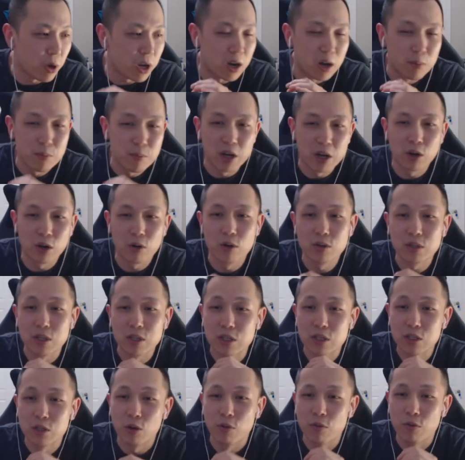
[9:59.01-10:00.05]
on Metagross is
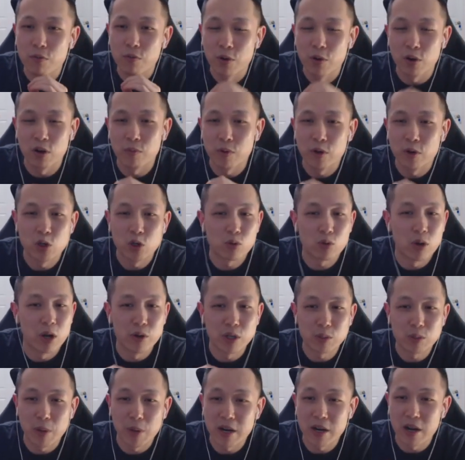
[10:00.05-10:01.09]
still very, very strong
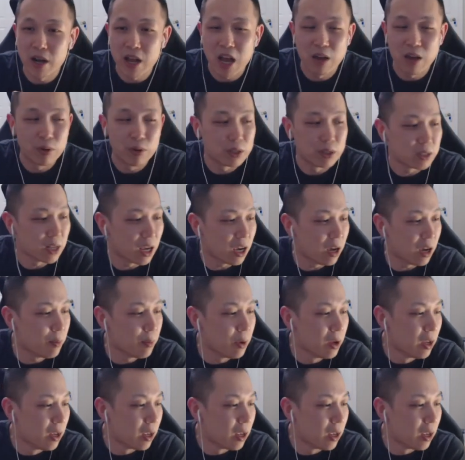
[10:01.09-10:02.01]
despite not having stab,